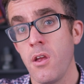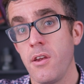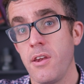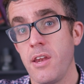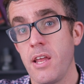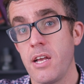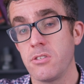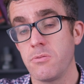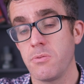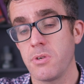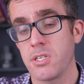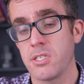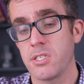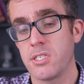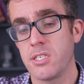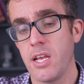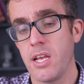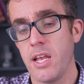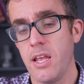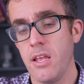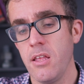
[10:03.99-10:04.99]
Now as we can
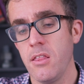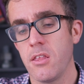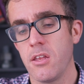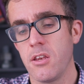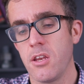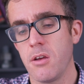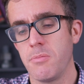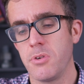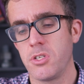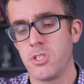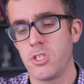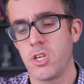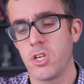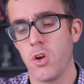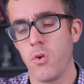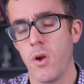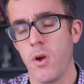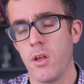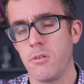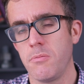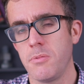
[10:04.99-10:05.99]
see, the number
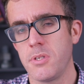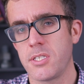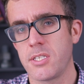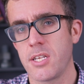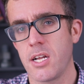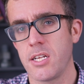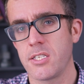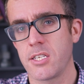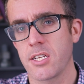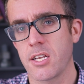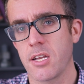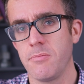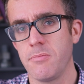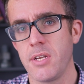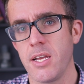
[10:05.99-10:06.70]
2 element starts to come